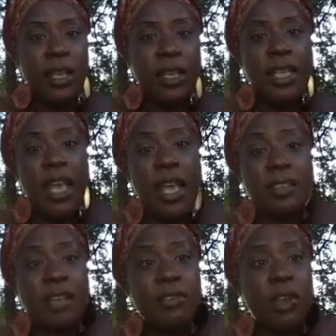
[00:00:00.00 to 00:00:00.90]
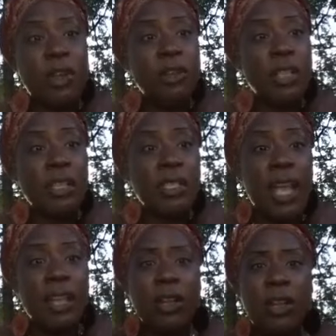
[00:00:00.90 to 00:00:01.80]
yes i saw
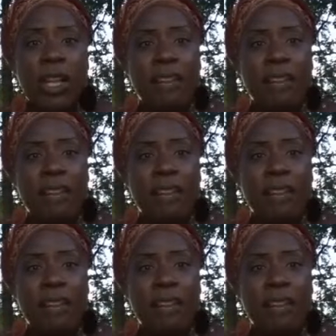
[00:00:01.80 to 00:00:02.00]
exact no they're not